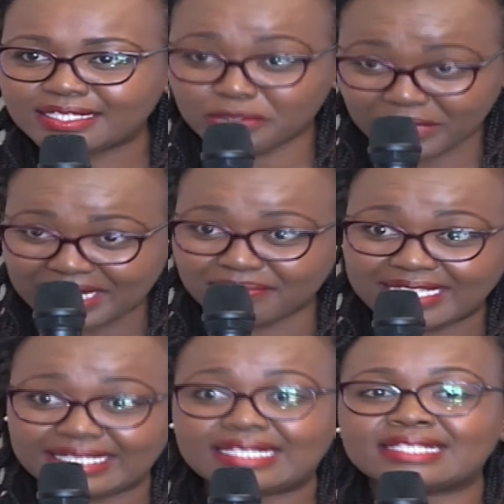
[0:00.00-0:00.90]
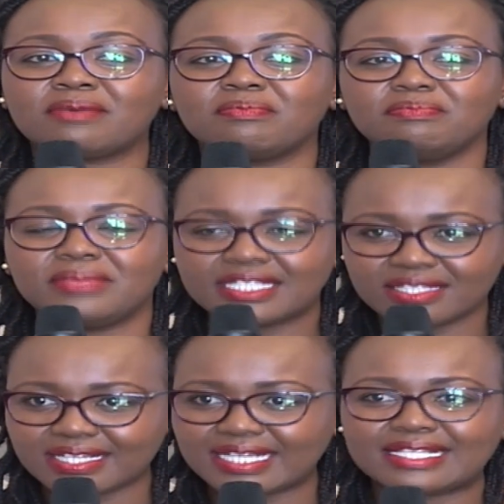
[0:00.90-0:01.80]
So you can imagine it's a
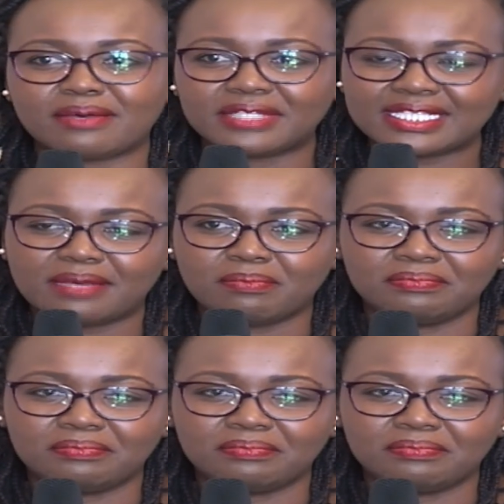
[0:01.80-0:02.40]
mixture, it's a